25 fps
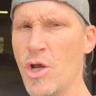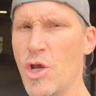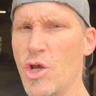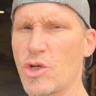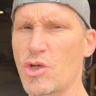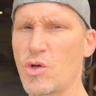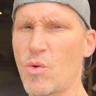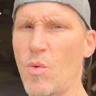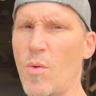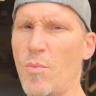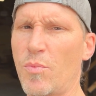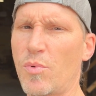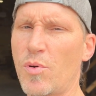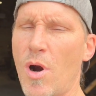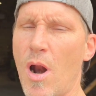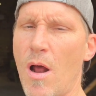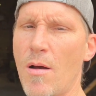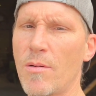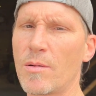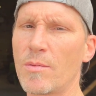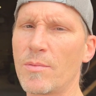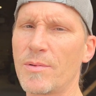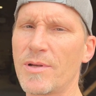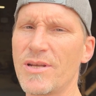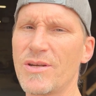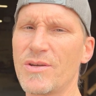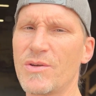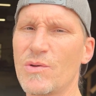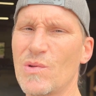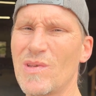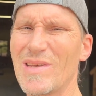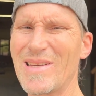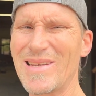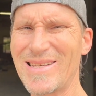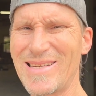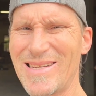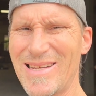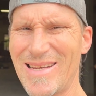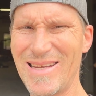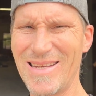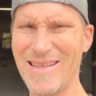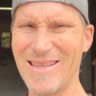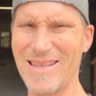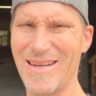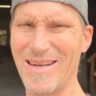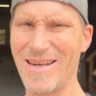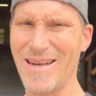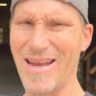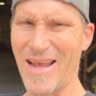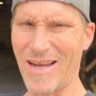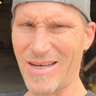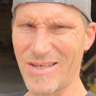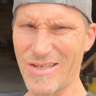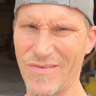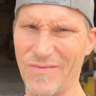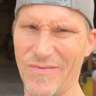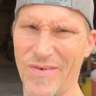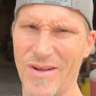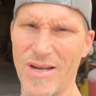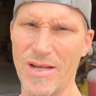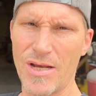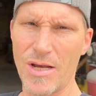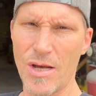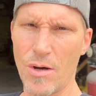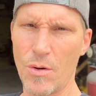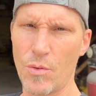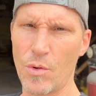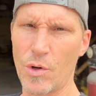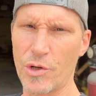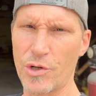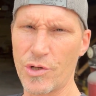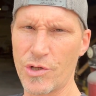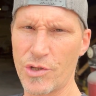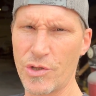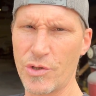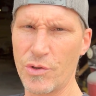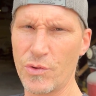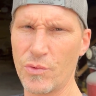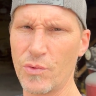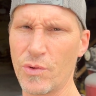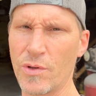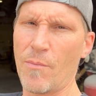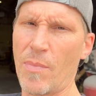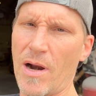So we'll probably do this in the next video or 2,